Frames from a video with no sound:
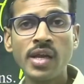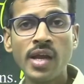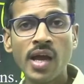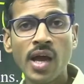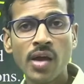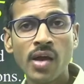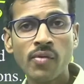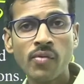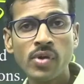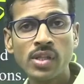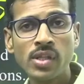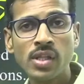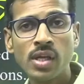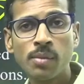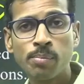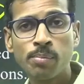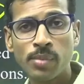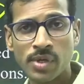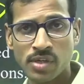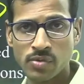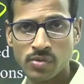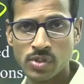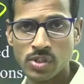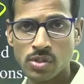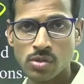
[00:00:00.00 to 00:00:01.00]
having the
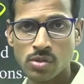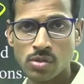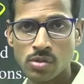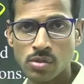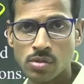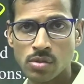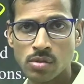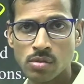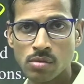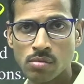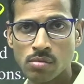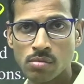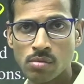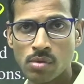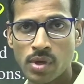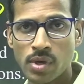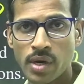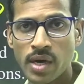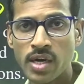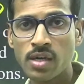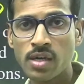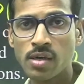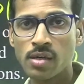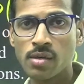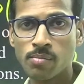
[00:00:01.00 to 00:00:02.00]
powers, right?
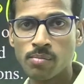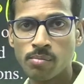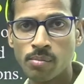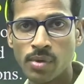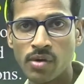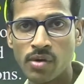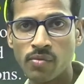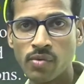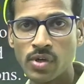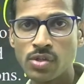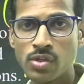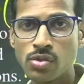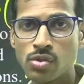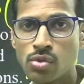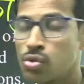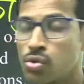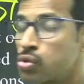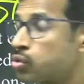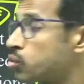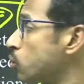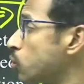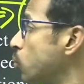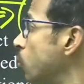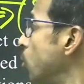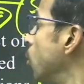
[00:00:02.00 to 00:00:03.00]
Powers
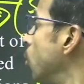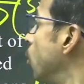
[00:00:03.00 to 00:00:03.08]
to